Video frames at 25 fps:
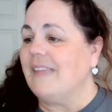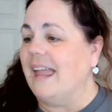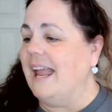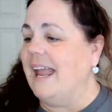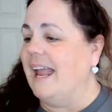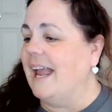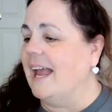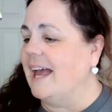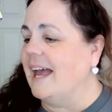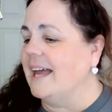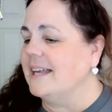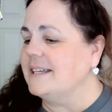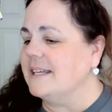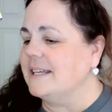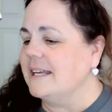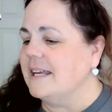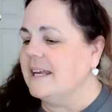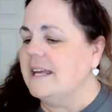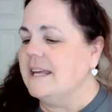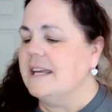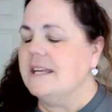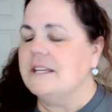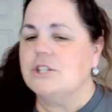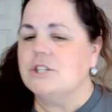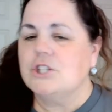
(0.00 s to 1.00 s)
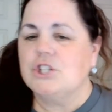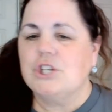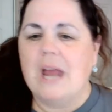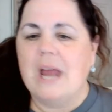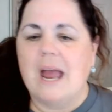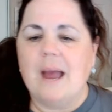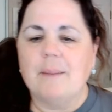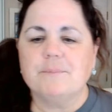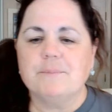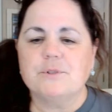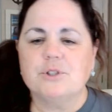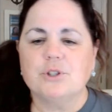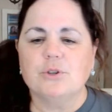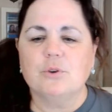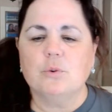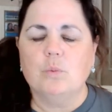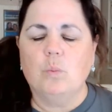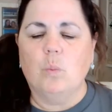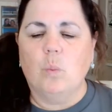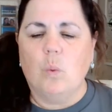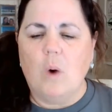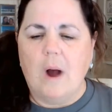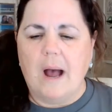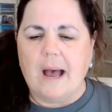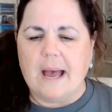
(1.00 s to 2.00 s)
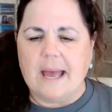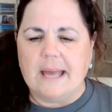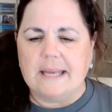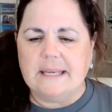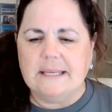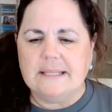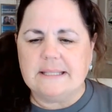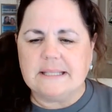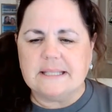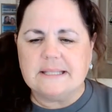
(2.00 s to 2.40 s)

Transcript: And chapter one,